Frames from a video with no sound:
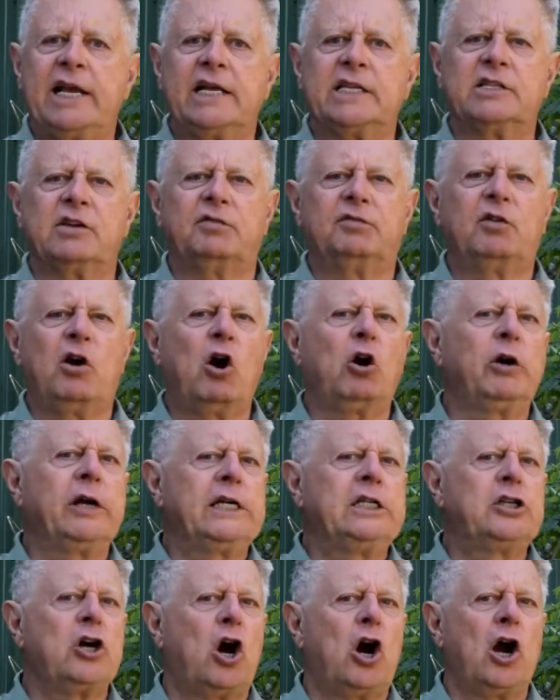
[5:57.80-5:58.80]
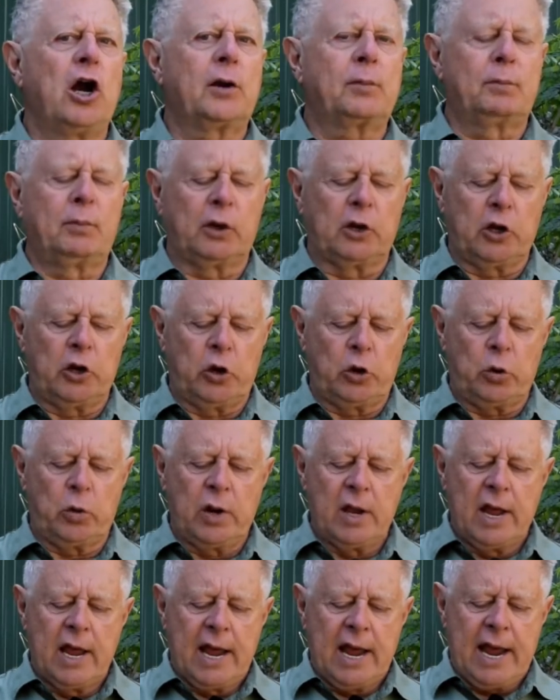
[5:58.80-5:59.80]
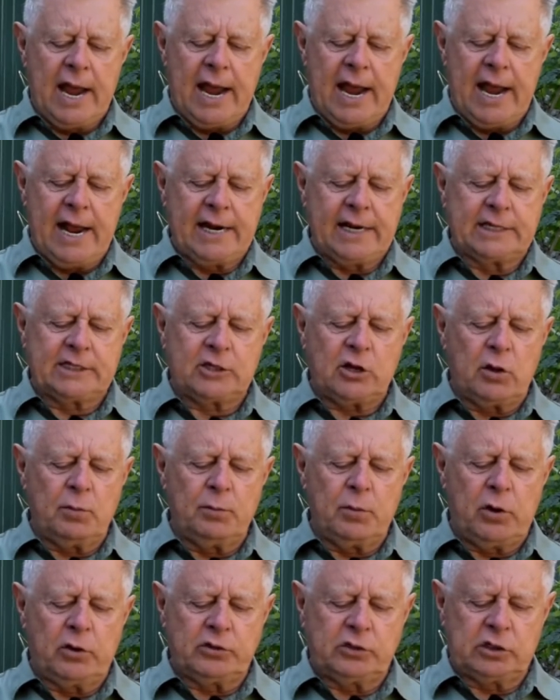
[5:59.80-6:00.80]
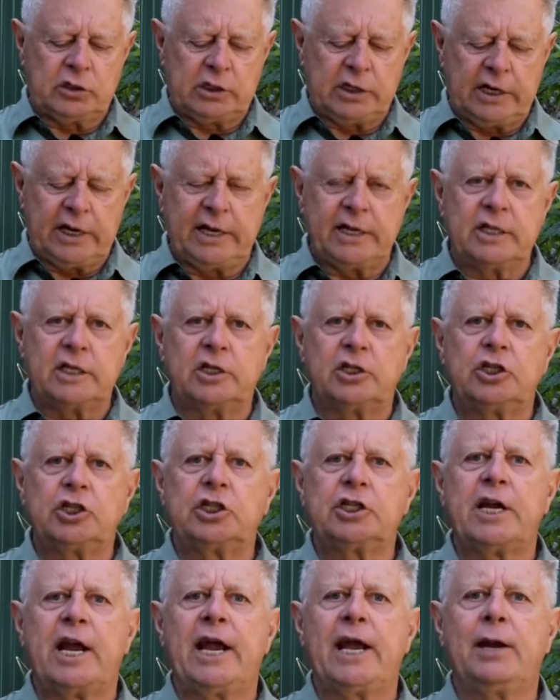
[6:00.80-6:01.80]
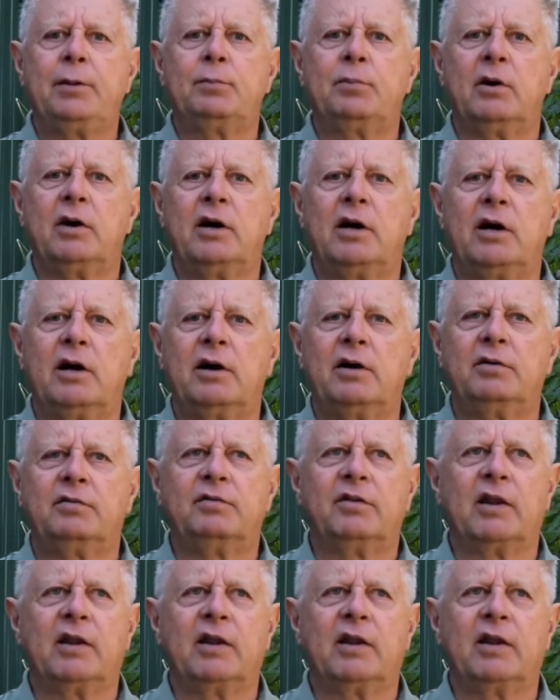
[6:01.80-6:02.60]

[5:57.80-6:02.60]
is a very dark blue, and it's almost in the shape of